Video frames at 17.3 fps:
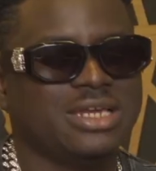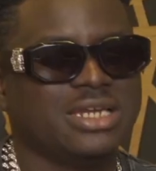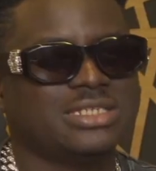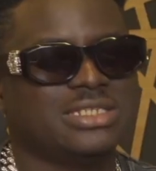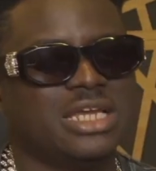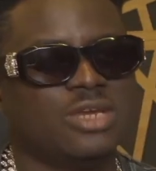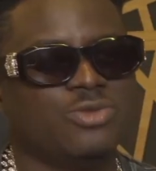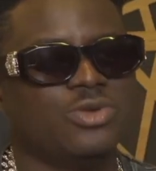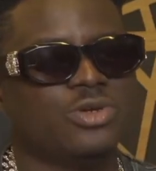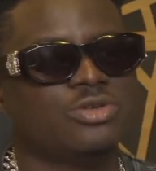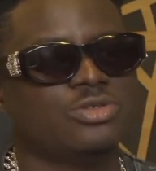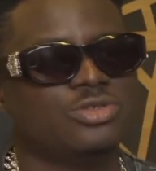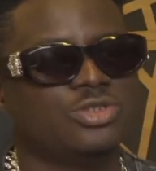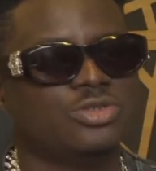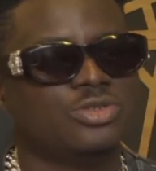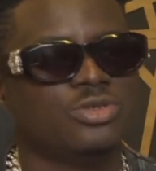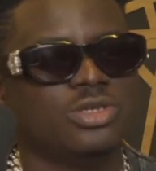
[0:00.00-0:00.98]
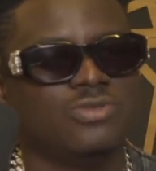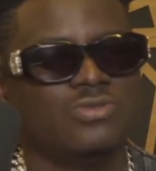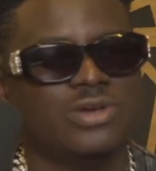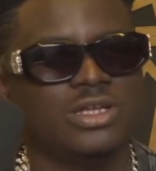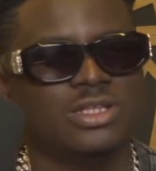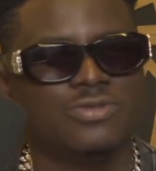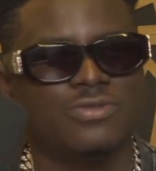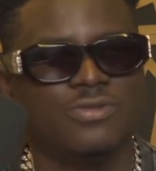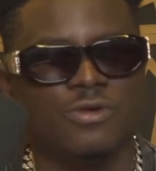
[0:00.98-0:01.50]
said we could do
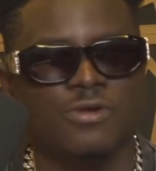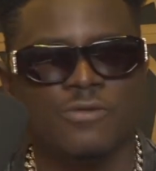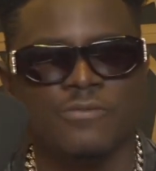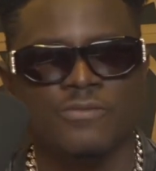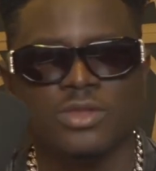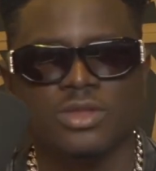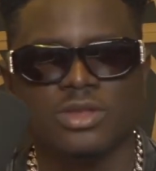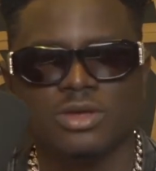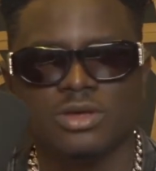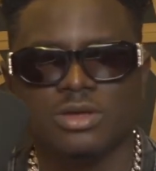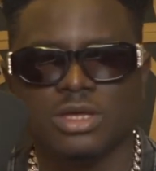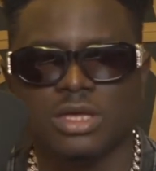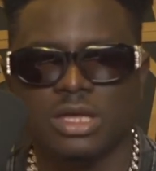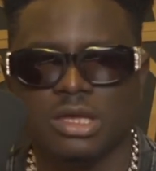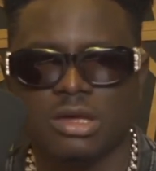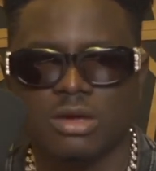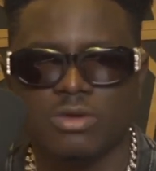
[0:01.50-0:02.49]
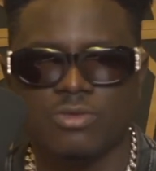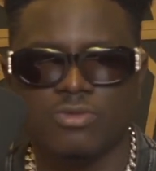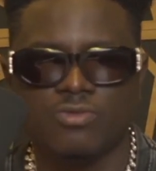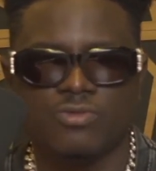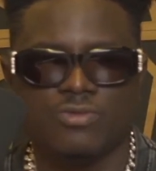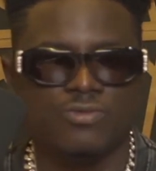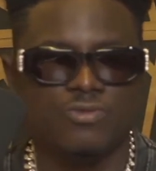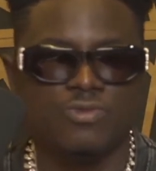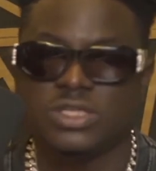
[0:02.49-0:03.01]
event for
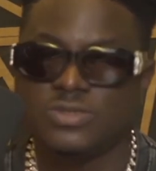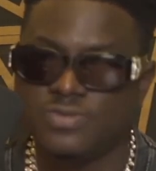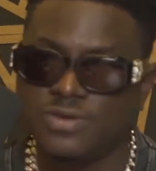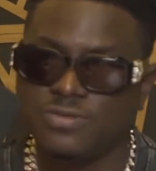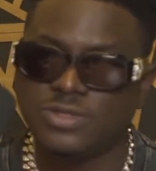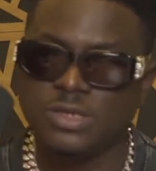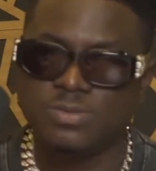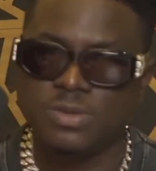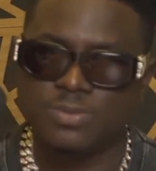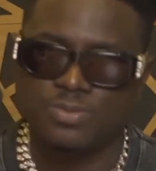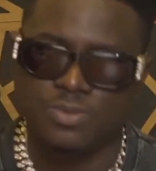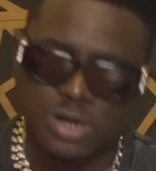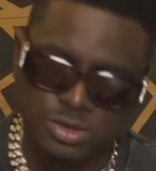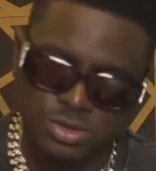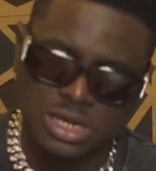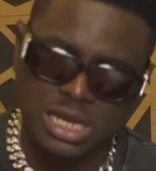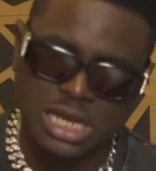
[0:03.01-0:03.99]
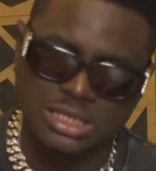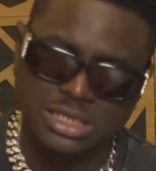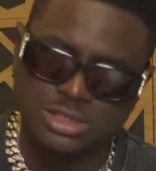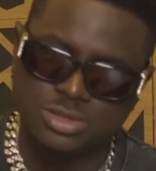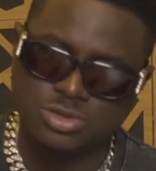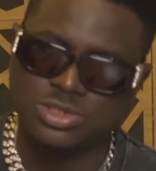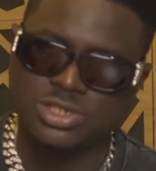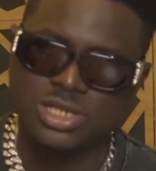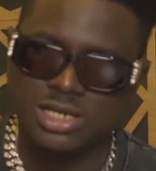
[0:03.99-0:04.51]
with 50 people as long as there's
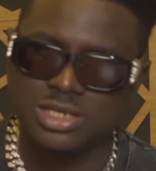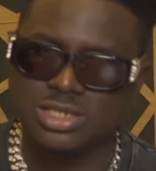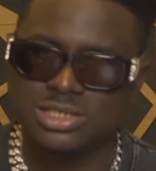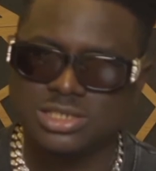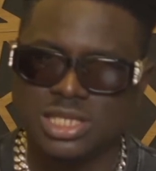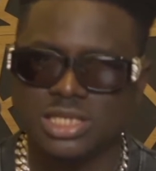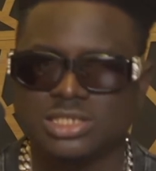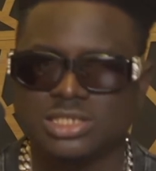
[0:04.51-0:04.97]
social distance.